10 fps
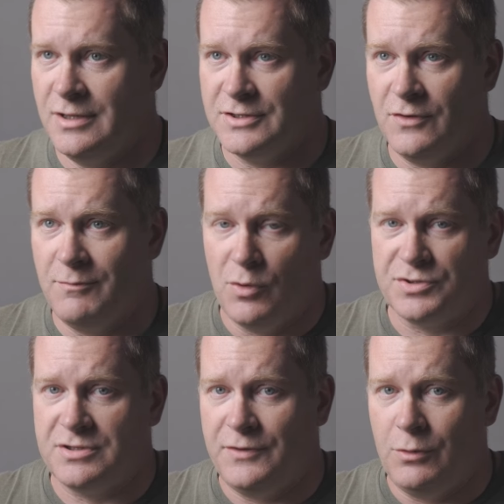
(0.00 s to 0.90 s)
So
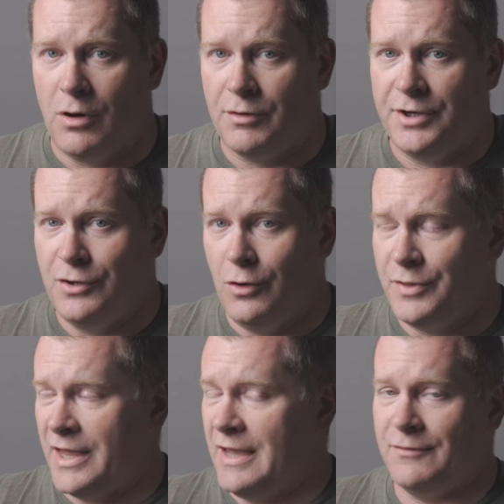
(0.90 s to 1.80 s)
most of you already know
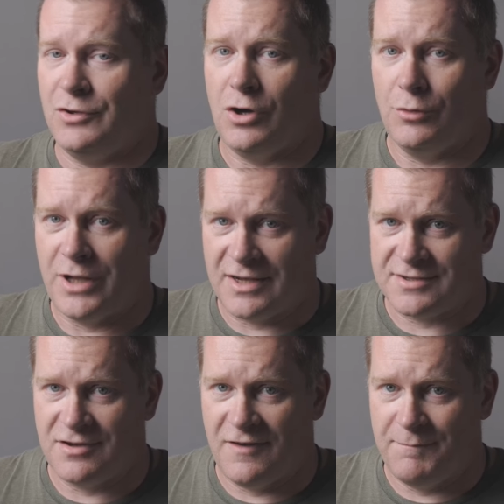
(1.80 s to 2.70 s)
that have
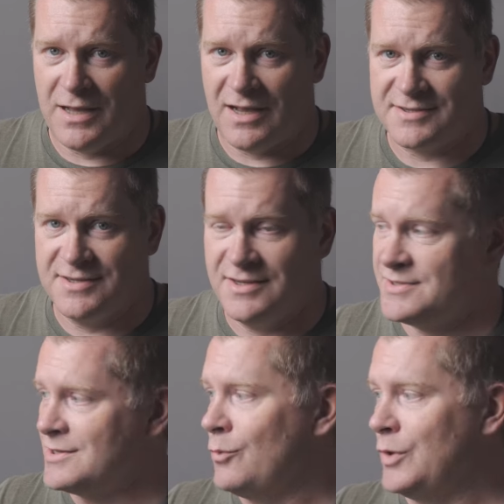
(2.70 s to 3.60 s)
Godox
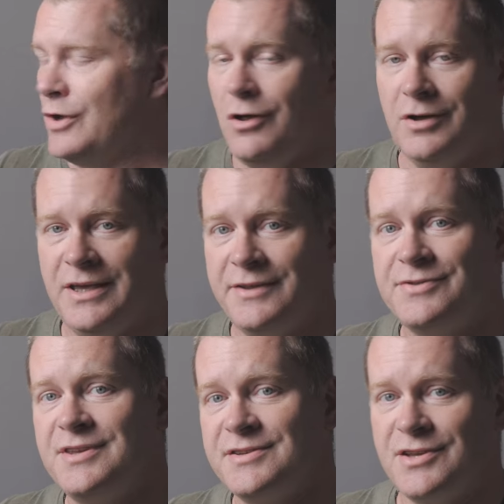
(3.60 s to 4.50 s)
softboxes, we all
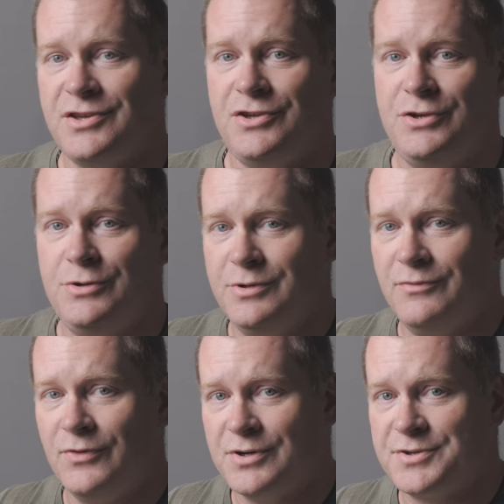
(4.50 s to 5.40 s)
get this
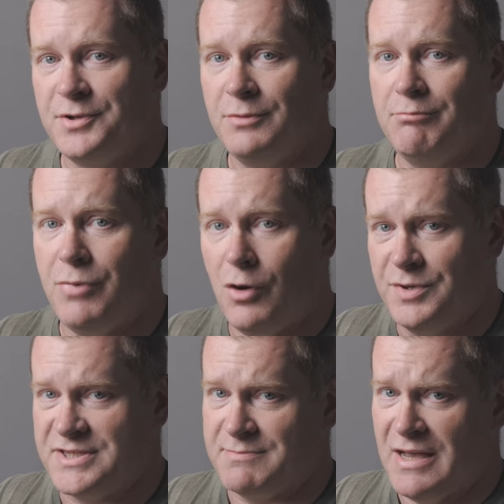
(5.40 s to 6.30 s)
universal
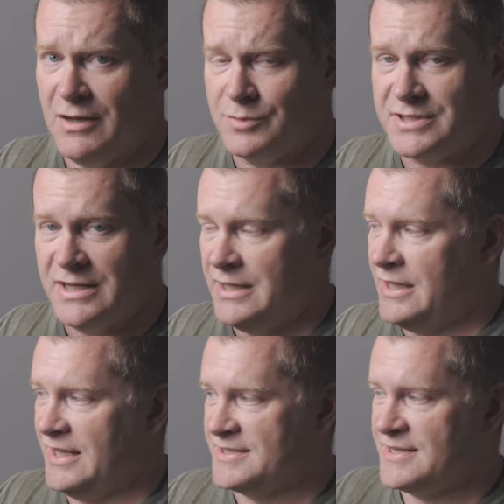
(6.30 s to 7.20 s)
Bowens mount.
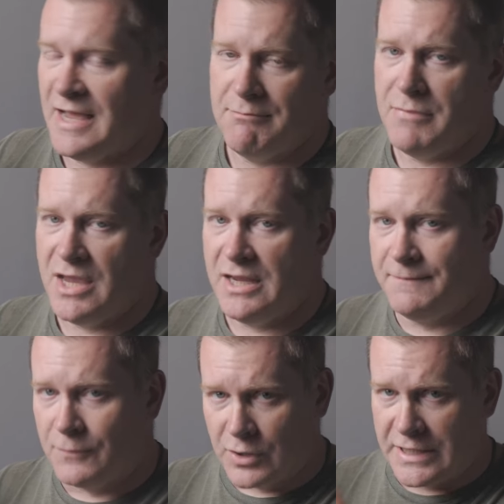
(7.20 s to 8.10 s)
It's not
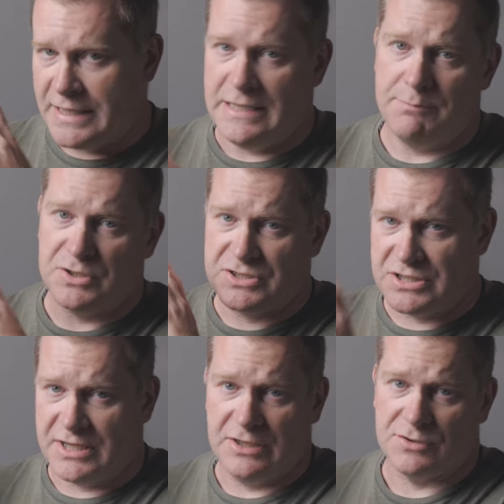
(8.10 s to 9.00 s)
made for any
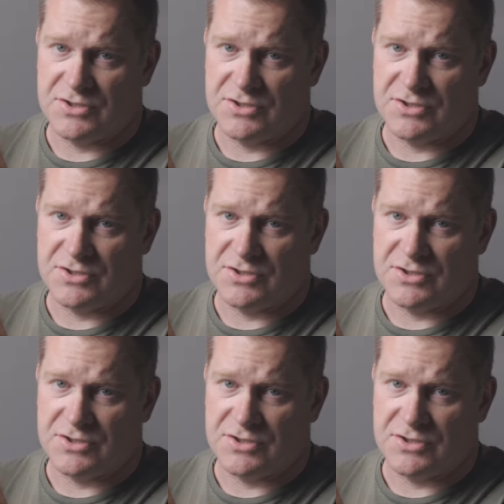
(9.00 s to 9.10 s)
particular